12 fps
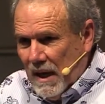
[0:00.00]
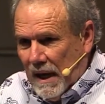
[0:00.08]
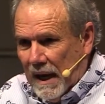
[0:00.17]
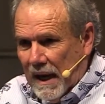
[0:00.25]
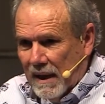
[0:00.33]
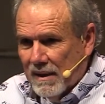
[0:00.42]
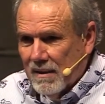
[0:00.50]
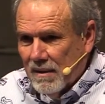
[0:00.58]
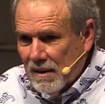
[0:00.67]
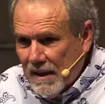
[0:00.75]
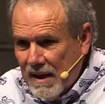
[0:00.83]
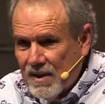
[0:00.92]
At
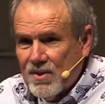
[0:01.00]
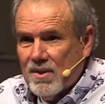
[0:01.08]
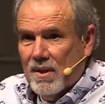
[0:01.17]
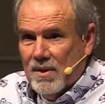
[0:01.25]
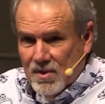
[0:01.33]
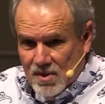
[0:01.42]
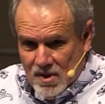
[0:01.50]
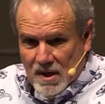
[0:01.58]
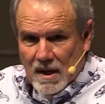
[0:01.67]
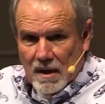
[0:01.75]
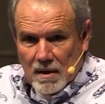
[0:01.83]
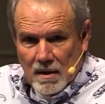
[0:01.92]
least
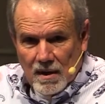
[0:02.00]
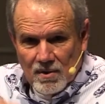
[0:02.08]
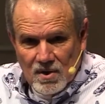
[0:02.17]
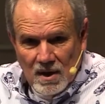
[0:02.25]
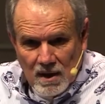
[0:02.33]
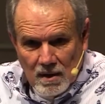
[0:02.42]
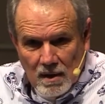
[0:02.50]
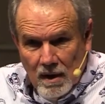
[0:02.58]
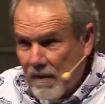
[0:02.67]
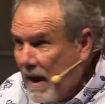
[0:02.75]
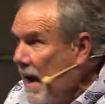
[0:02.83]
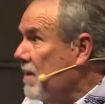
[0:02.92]
10 and 10.
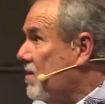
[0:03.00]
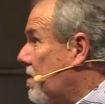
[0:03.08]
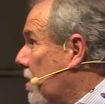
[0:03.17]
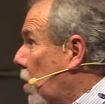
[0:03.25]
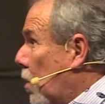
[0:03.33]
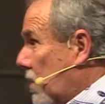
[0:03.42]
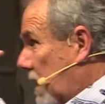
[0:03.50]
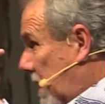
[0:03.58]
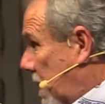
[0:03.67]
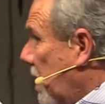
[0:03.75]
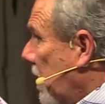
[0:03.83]
And that's only